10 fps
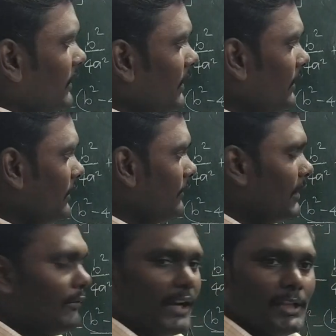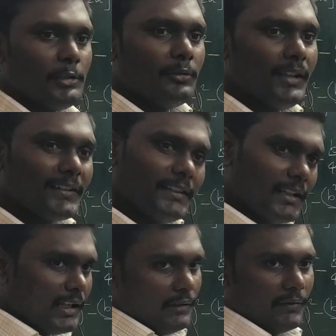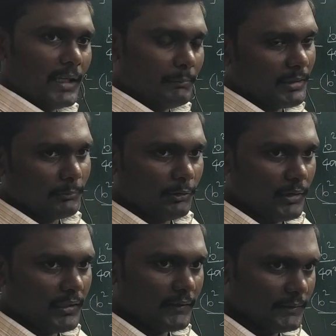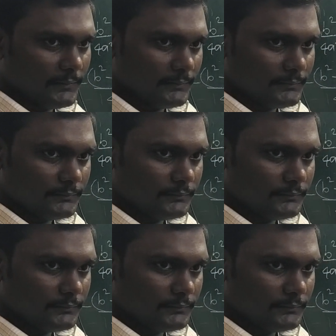Here a value less than alpha I am substituting, is it?